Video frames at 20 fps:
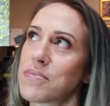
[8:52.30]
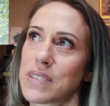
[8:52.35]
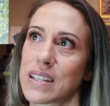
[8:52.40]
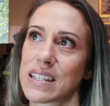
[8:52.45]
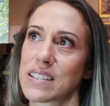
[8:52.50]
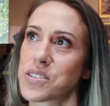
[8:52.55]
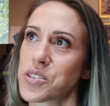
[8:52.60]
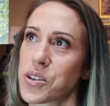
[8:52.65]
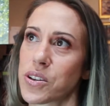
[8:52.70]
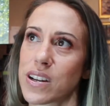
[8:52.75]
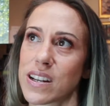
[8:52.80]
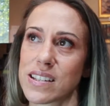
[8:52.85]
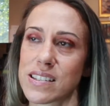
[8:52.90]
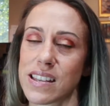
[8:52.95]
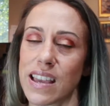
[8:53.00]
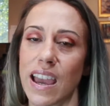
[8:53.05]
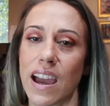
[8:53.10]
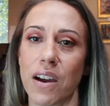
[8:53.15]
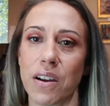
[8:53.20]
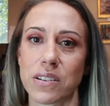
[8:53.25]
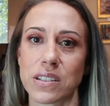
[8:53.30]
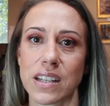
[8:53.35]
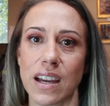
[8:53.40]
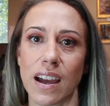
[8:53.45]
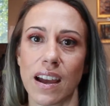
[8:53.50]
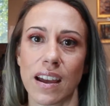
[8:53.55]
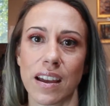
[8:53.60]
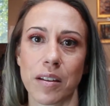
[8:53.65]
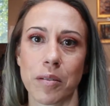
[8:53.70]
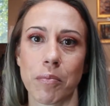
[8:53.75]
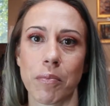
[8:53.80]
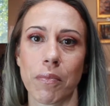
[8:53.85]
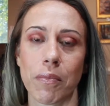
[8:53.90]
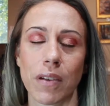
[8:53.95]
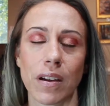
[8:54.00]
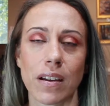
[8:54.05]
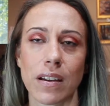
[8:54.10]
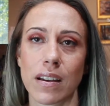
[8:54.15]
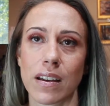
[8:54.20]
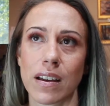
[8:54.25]
It's crazy how time
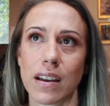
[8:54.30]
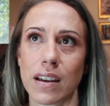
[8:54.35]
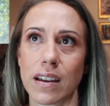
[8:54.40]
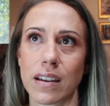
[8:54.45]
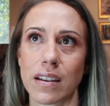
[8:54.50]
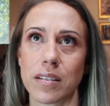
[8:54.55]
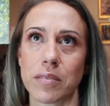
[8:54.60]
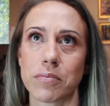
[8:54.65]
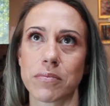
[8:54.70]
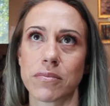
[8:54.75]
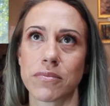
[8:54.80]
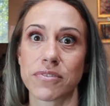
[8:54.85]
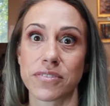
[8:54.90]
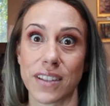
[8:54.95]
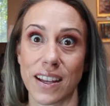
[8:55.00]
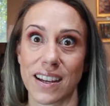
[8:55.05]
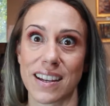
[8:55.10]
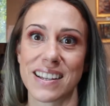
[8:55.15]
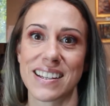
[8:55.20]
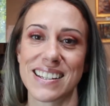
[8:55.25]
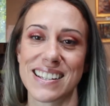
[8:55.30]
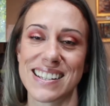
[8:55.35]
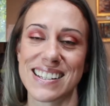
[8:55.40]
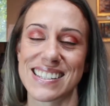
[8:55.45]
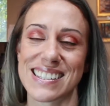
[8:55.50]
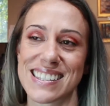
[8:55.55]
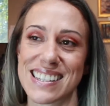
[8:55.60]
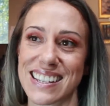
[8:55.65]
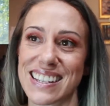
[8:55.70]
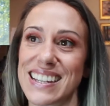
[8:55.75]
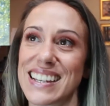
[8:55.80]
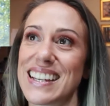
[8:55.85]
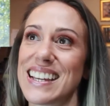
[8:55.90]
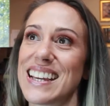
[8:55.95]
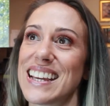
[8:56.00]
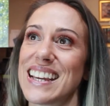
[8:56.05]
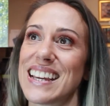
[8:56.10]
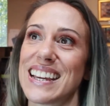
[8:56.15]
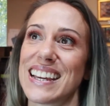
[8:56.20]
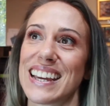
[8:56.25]
flies,
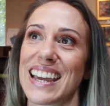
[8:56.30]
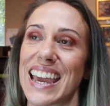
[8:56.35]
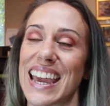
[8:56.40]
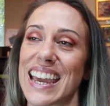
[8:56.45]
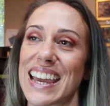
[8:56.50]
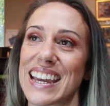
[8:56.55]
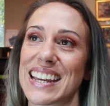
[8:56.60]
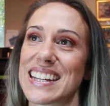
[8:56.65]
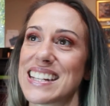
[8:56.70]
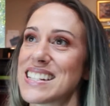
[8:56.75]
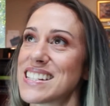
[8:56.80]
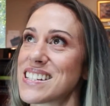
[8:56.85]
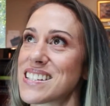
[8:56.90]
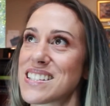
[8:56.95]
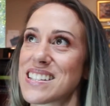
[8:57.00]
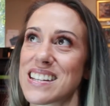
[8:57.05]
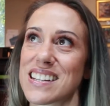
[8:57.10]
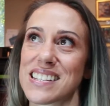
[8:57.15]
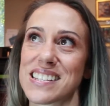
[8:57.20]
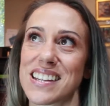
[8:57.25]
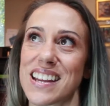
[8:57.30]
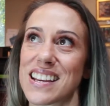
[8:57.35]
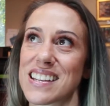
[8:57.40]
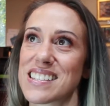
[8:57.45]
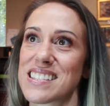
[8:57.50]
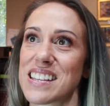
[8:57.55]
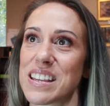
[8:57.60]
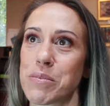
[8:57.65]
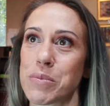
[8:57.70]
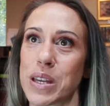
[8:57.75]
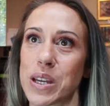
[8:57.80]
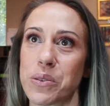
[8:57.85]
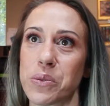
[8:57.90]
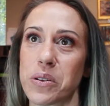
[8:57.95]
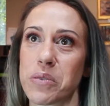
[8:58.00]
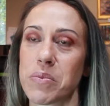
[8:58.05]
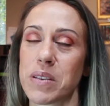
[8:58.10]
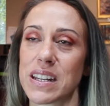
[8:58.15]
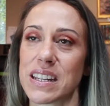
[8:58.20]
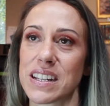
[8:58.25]
and it just does not seem like
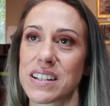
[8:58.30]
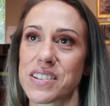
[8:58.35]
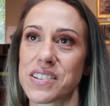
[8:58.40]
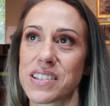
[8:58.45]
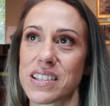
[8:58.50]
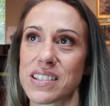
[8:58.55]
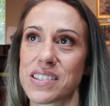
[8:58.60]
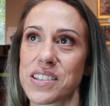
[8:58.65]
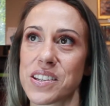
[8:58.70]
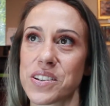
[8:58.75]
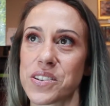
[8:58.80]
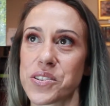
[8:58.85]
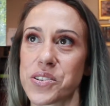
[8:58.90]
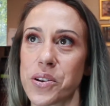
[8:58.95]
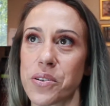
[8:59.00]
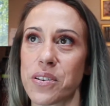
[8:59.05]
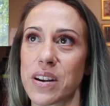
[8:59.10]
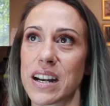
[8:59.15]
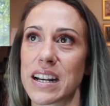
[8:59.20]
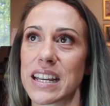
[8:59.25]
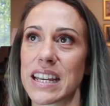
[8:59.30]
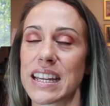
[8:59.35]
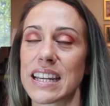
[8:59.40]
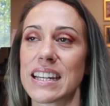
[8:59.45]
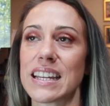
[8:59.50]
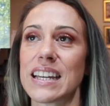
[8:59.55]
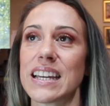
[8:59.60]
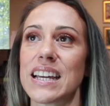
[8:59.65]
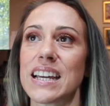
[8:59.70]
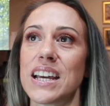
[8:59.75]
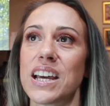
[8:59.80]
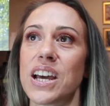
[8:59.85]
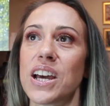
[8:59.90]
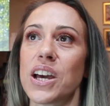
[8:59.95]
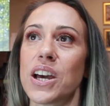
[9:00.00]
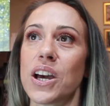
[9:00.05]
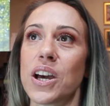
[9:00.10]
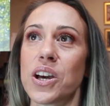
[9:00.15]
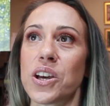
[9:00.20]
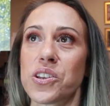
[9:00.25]
we've been here 6 years already.
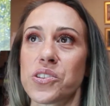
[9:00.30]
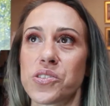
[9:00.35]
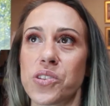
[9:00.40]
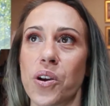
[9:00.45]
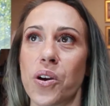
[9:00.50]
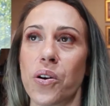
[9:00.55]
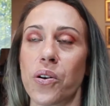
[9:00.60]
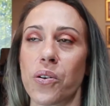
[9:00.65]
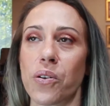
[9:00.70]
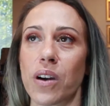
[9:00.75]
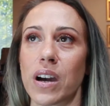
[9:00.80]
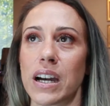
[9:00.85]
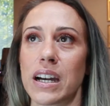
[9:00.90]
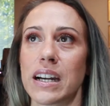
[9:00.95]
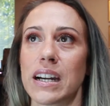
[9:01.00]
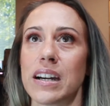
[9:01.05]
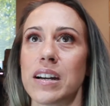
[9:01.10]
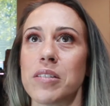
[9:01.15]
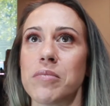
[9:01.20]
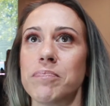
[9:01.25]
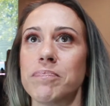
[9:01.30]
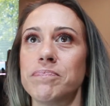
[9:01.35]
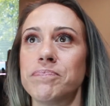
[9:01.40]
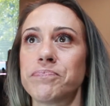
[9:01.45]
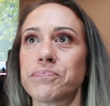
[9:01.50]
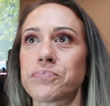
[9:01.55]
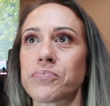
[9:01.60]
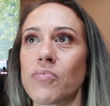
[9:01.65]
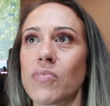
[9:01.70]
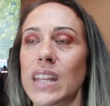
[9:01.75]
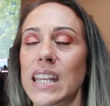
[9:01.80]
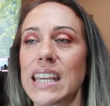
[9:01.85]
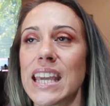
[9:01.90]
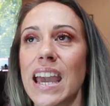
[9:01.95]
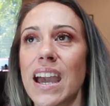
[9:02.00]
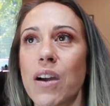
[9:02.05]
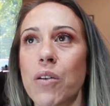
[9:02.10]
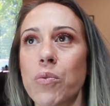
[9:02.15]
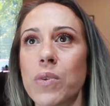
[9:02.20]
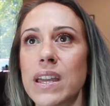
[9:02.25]
So
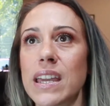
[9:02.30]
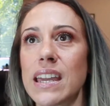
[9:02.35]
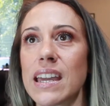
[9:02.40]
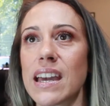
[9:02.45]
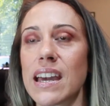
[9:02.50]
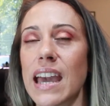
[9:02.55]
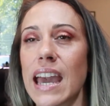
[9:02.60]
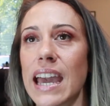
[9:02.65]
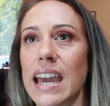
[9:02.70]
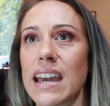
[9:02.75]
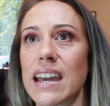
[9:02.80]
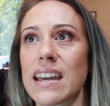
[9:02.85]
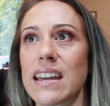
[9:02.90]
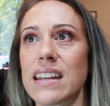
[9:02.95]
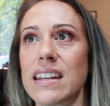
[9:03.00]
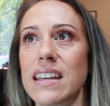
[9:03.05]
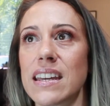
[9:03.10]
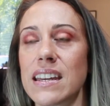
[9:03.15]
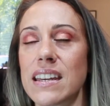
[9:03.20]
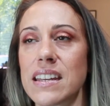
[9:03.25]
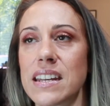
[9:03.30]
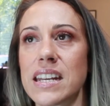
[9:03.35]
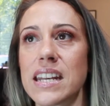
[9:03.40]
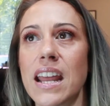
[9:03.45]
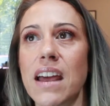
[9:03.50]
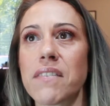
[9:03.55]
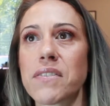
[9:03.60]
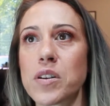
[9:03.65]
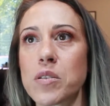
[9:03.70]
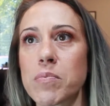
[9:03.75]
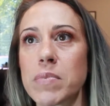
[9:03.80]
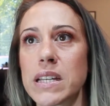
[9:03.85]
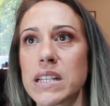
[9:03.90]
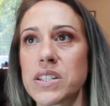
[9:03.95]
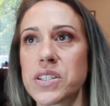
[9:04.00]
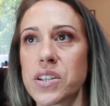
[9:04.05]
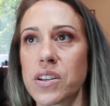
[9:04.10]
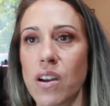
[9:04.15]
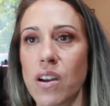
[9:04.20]
yeah, we had never been to